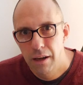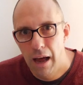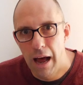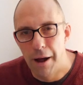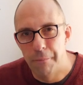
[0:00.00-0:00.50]

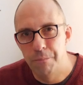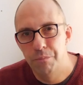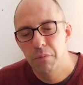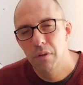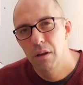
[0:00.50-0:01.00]

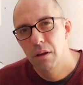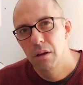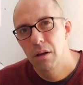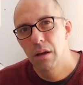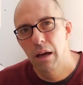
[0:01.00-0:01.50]
Over
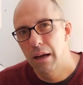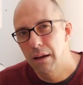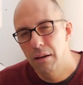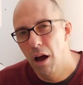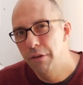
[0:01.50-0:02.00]

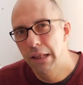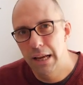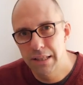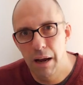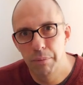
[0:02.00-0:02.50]
the
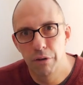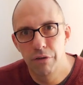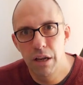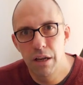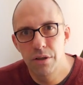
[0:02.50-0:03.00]
last couple of
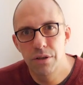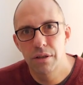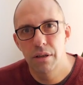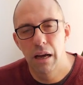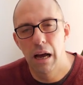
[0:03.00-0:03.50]
years,